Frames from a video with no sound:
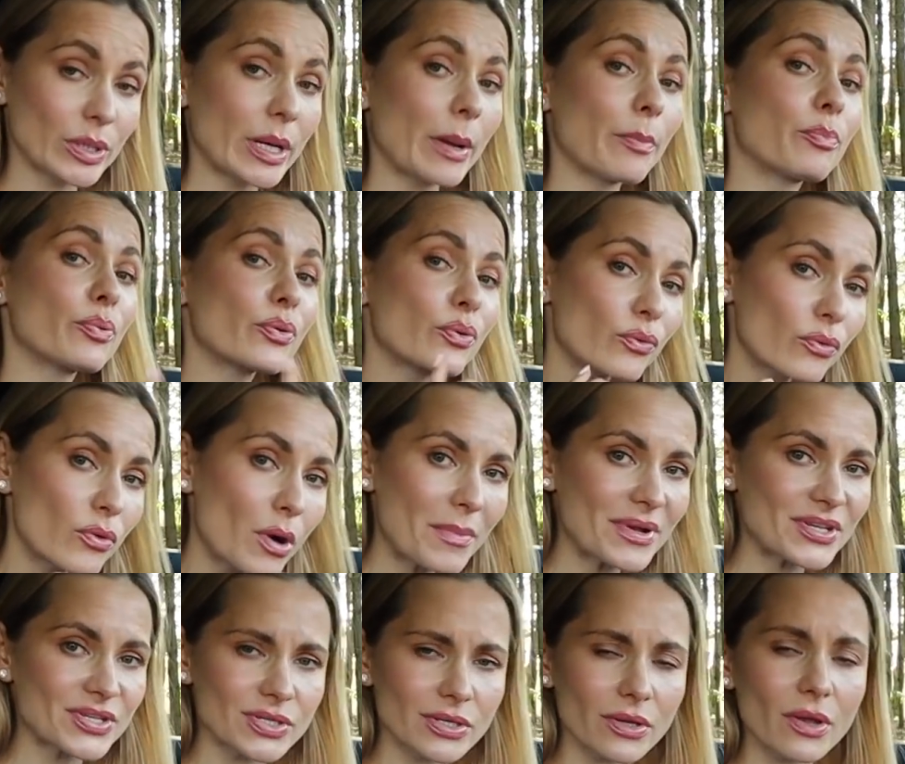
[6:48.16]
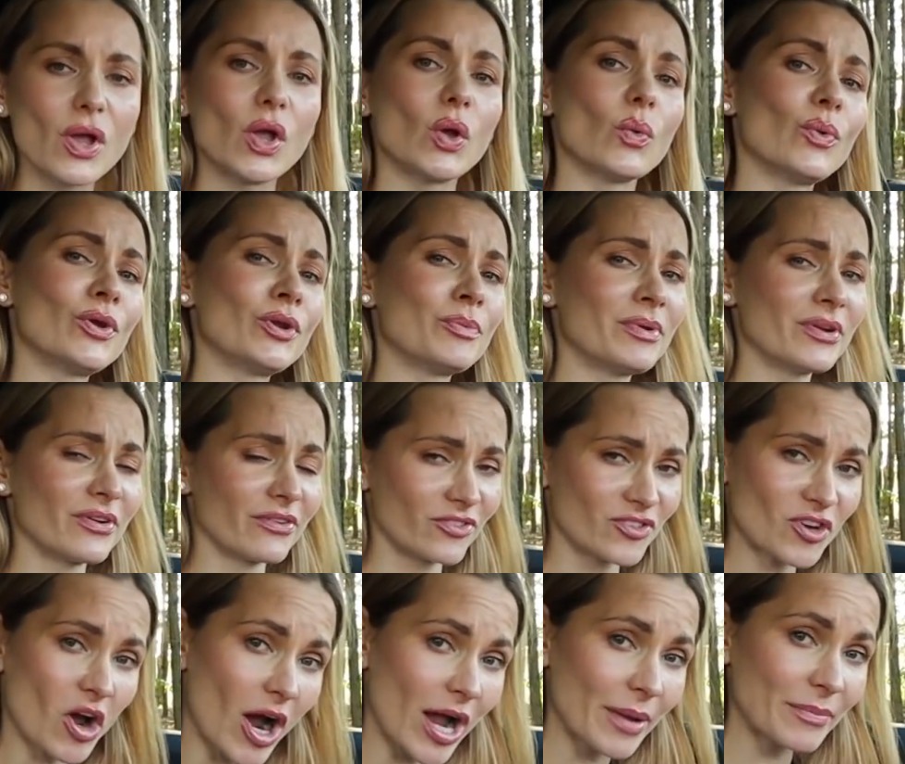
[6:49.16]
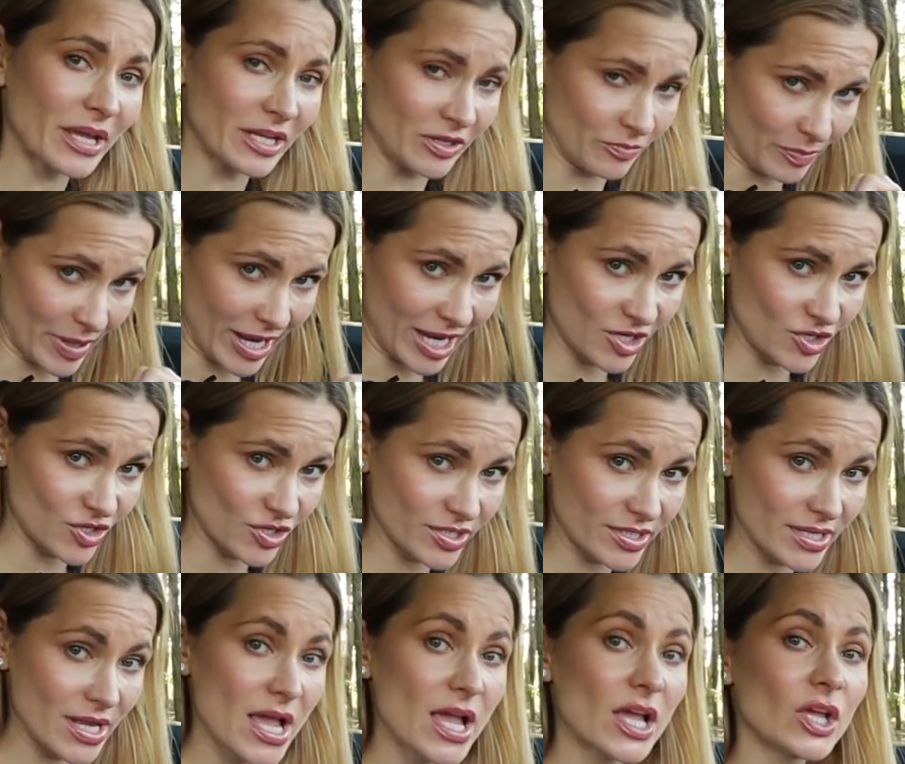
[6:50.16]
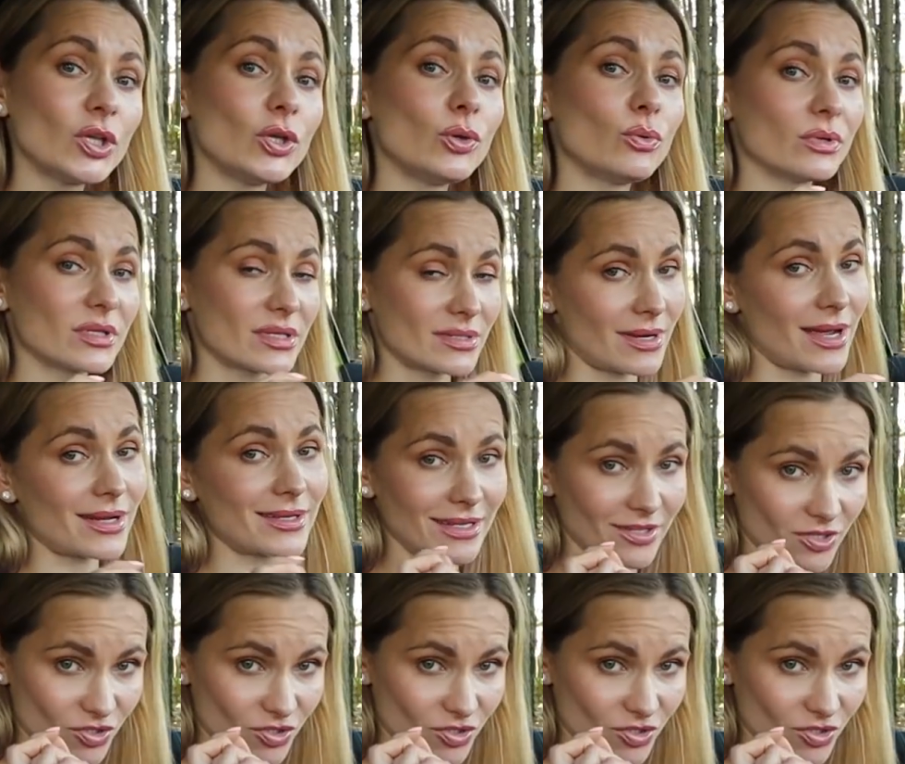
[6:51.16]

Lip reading: but I promise you, with a bit of time and patience, you will start